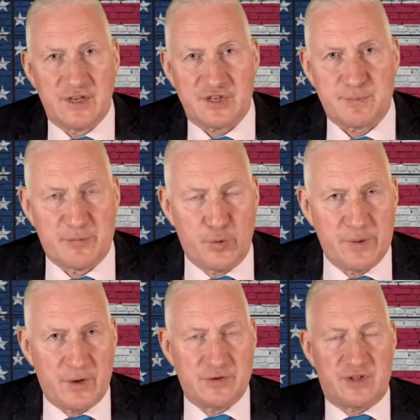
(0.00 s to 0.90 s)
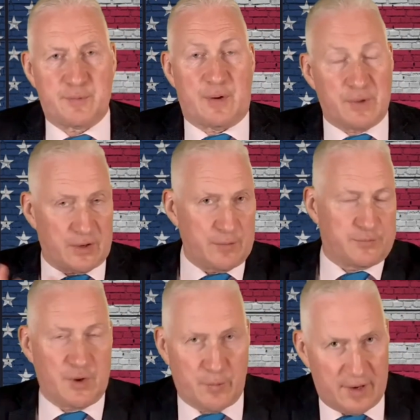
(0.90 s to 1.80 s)
Just before we go to the break,
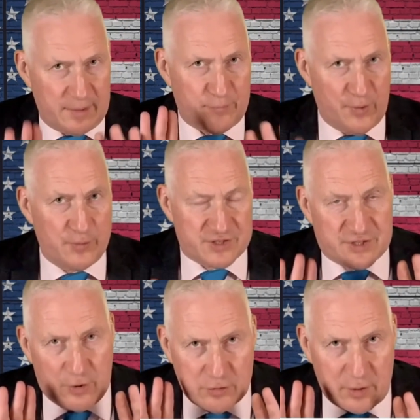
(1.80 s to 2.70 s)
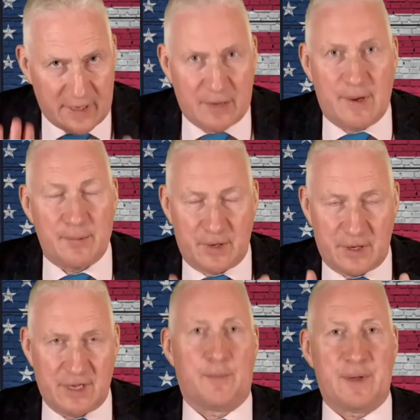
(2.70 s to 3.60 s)
don't worry, folks, don't go anywhere. We're
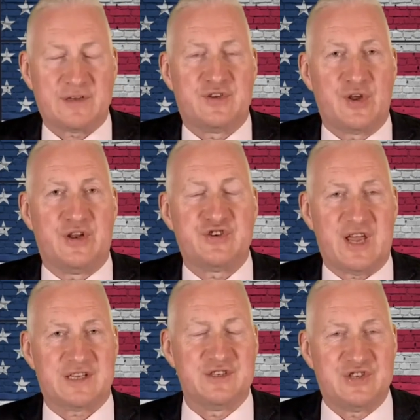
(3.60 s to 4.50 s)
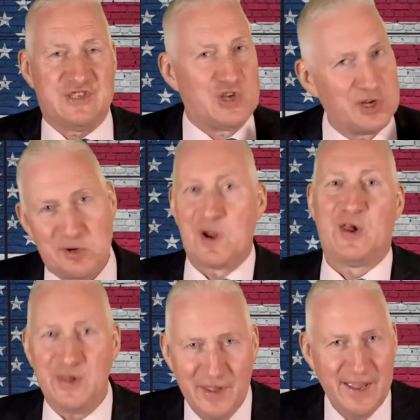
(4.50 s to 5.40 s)
going to come back to Donna Jackson. She's on a
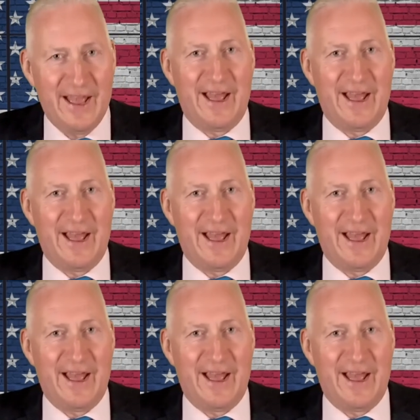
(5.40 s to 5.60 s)
roll.